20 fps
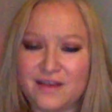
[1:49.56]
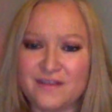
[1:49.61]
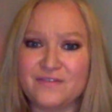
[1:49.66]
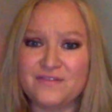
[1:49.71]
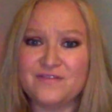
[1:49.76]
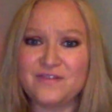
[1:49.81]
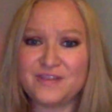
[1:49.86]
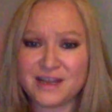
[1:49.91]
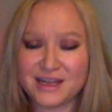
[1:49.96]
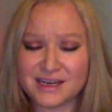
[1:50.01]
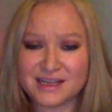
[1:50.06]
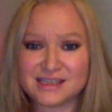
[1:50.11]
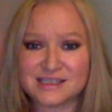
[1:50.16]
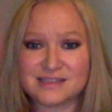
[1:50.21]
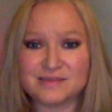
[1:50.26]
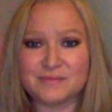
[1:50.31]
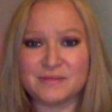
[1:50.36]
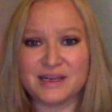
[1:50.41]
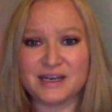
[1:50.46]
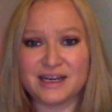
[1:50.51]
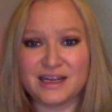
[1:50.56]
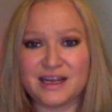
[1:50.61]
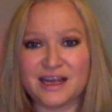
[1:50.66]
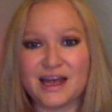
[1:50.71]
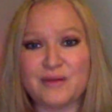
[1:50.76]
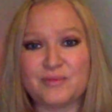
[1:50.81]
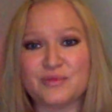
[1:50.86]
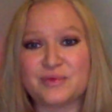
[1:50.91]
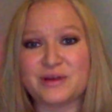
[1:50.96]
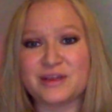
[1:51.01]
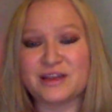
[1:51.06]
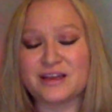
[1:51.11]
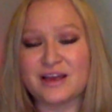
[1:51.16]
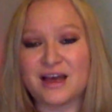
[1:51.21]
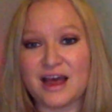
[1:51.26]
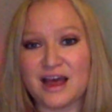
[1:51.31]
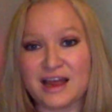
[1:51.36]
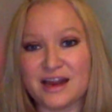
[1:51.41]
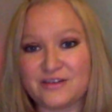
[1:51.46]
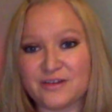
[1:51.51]
Venus meeting up with
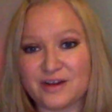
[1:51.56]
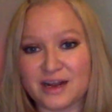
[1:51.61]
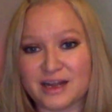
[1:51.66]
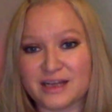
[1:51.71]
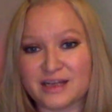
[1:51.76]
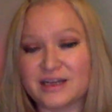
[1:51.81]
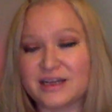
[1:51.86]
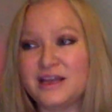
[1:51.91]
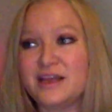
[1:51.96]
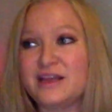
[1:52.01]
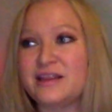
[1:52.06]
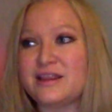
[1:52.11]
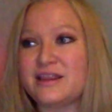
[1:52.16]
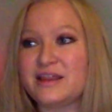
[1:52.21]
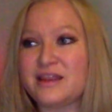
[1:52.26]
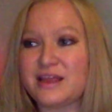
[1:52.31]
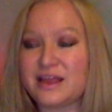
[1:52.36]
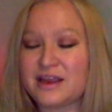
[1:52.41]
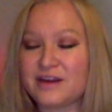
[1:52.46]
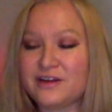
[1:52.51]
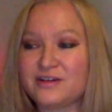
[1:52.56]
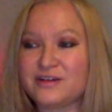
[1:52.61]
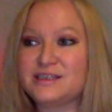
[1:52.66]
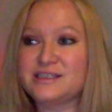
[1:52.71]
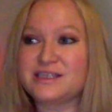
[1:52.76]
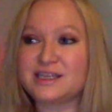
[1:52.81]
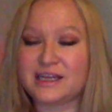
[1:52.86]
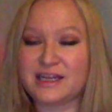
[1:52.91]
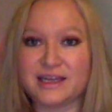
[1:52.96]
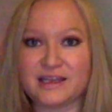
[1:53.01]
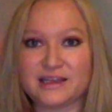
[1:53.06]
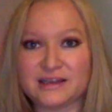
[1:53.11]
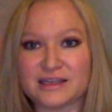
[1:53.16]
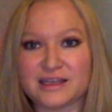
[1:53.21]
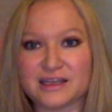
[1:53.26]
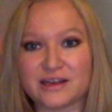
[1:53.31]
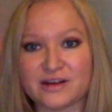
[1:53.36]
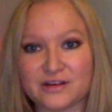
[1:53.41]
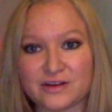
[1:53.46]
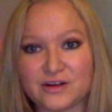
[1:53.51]
Chiron. There is
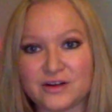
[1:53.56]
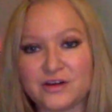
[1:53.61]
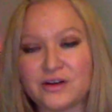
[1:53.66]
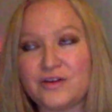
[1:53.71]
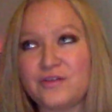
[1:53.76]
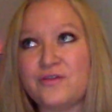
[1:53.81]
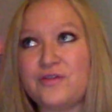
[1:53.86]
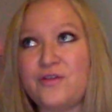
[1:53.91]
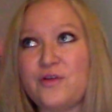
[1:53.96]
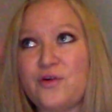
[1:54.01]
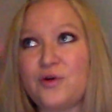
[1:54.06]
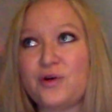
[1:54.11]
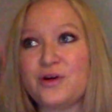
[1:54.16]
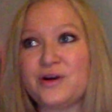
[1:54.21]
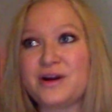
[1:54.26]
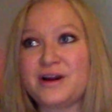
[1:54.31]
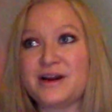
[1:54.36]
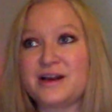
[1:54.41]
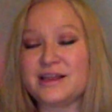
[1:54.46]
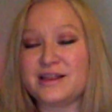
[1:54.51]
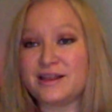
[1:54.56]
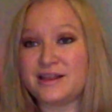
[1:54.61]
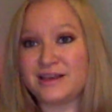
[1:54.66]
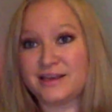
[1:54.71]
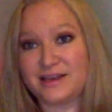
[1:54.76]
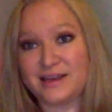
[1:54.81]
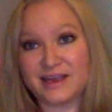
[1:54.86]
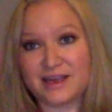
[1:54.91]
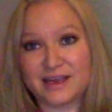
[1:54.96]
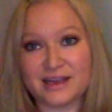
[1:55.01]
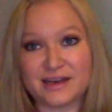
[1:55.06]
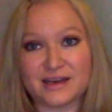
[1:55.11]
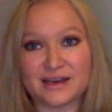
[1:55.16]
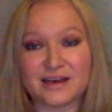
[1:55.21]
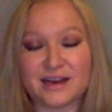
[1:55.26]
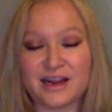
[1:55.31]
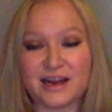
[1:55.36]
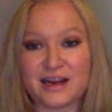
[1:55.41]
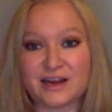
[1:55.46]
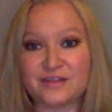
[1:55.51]
healing for the yin
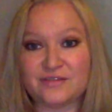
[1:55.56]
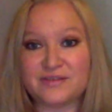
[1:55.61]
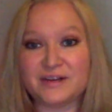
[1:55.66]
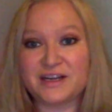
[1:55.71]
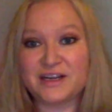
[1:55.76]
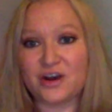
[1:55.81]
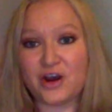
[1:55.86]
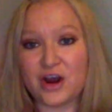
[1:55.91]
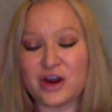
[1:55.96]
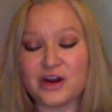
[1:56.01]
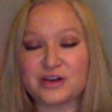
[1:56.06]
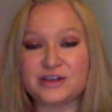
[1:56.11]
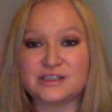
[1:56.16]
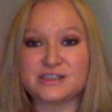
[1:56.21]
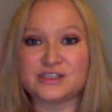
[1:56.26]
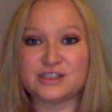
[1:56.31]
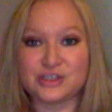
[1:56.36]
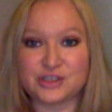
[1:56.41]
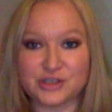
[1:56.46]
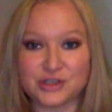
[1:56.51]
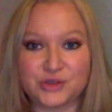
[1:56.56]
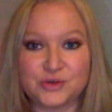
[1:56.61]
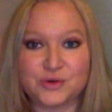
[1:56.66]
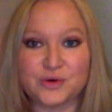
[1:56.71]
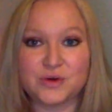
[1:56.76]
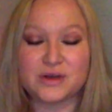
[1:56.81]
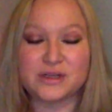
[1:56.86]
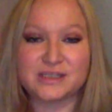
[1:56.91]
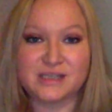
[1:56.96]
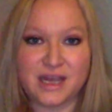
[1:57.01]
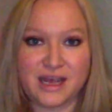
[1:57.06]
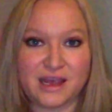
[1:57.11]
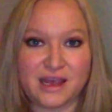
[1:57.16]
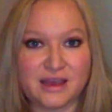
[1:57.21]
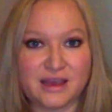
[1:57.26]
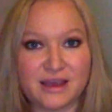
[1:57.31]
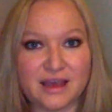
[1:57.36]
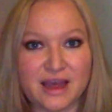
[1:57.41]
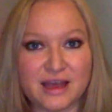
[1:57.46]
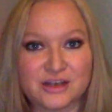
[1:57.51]
in regards to
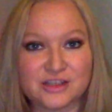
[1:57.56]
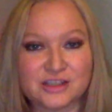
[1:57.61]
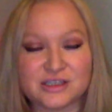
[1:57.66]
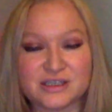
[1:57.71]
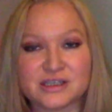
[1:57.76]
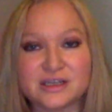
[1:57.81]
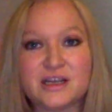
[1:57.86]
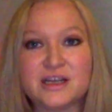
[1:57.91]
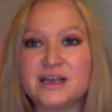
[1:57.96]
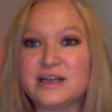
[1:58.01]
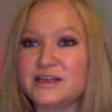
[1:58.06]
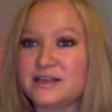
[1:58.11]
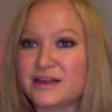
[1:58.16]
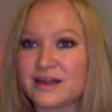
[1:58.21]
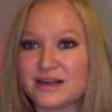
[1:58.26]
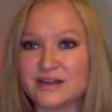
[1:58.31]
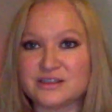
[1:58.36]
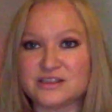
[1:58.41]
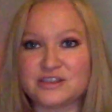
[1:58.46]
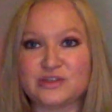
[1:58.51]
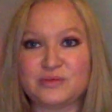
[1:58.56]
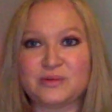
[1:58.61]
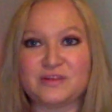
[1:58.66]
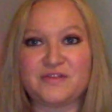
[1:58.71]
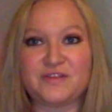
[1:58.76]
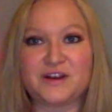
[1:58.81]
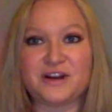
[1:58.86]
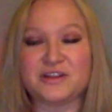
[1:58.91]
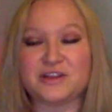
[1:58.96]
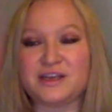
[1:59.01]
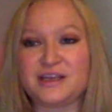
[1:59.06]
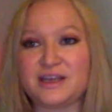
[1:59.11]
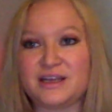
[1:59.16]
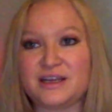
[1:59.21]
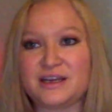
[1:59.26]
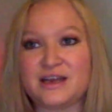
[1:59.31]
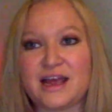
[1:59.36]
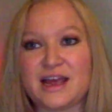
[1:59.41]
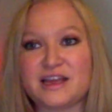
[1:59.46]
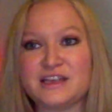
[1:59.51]
taking action. Now, to be fair, the
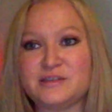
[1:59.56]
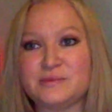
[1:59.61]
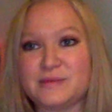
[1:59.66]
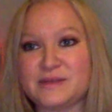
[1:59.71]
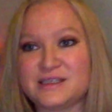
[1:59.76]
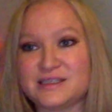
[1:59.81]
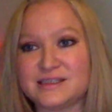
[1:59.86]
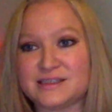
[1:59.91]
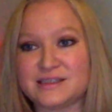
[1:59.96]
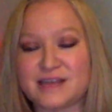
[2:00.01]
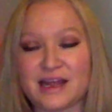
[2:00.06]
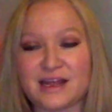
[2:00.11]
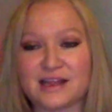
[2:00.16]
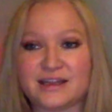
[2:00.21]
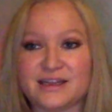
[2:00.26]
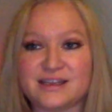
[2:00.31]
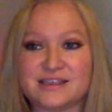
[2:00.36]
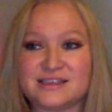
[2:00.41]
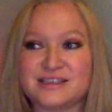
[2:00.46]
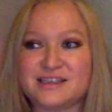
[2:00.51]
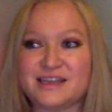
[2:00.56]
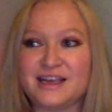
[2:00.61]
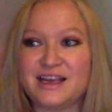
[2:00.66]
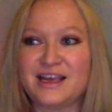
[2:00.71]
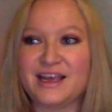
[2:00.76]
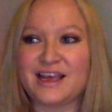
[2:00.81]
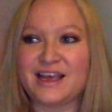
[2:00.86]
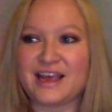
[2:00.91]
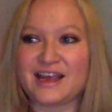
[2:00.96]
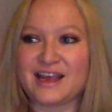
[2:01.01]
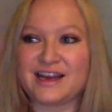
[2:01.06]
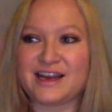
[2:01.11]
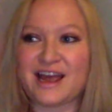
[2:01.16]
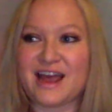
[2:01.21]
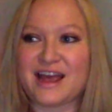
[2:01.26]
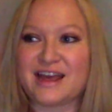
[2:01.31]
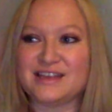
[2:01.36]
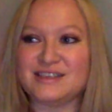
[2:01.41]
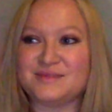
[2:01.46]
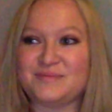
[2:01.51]
yin has been silenced. It
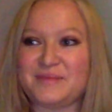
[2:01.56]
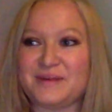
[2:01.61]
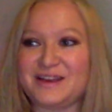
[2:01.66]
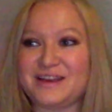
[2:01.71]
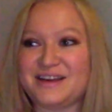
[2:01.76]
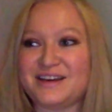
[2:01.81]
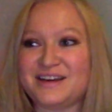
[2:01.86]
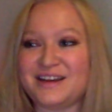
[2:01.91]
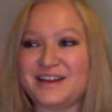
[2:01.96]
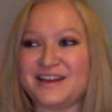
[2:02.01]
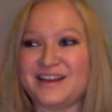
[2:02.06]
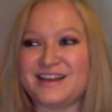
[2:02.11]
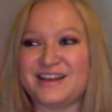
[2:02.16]
has been